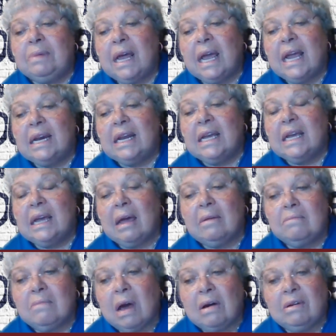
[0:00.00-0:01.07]
planning
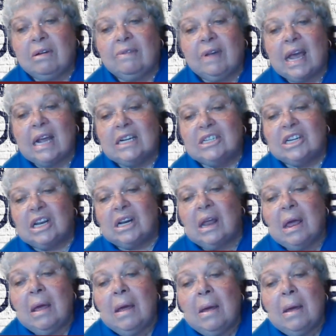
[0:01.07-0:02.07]
and motivation.